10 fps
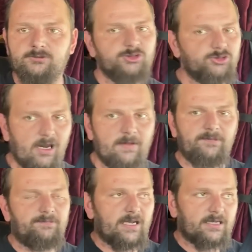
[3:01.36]
Strap
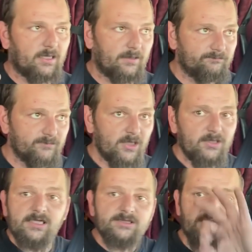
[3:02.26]
it back up.
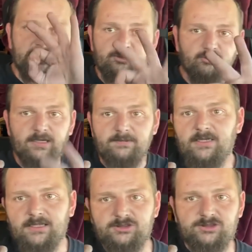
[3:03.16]
That's a three
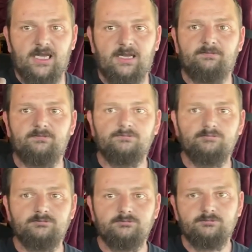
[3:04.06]
minute job
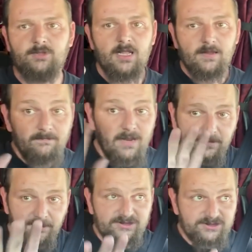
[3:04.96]

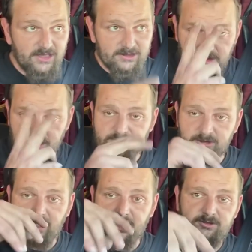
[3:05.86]
maybe six because you
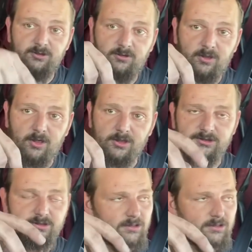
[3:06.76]
got two cars.